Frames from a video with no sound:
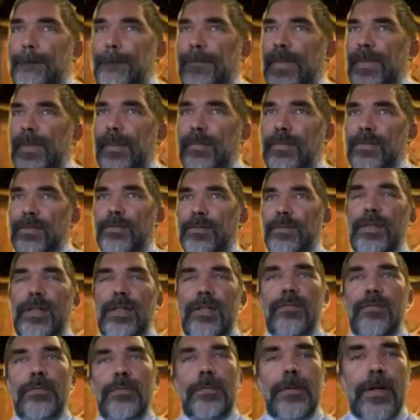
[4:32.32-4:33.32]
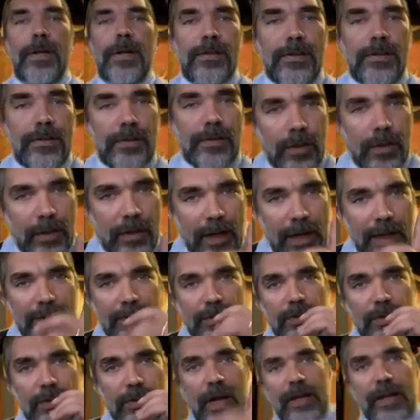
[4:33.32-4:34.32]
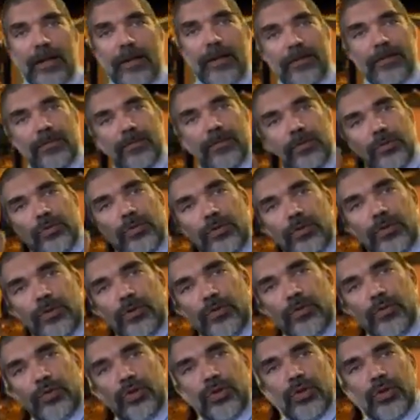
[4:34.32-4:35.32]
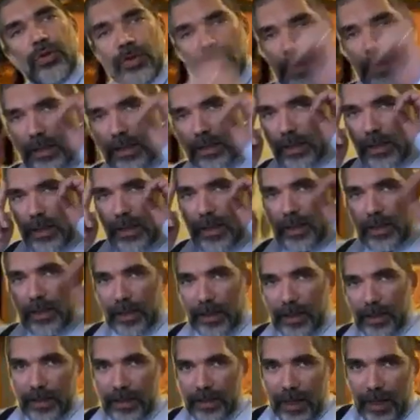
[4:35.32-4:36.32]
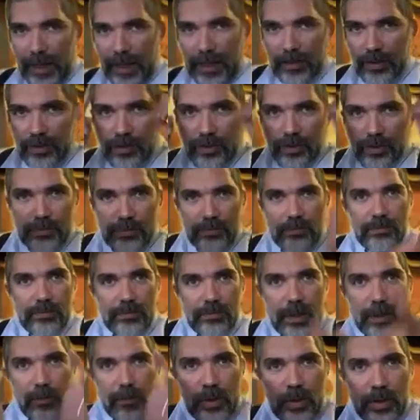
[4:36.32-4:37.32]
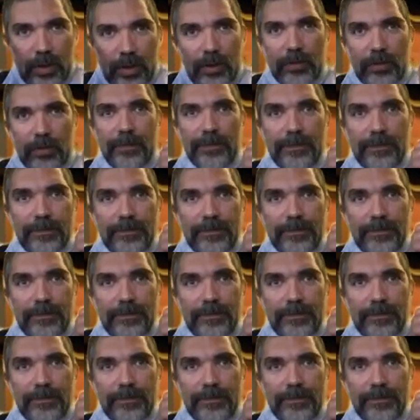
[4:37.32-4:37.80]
That must be an evil person. All right. So I come to conclusions. I think, I engage. I'm with you.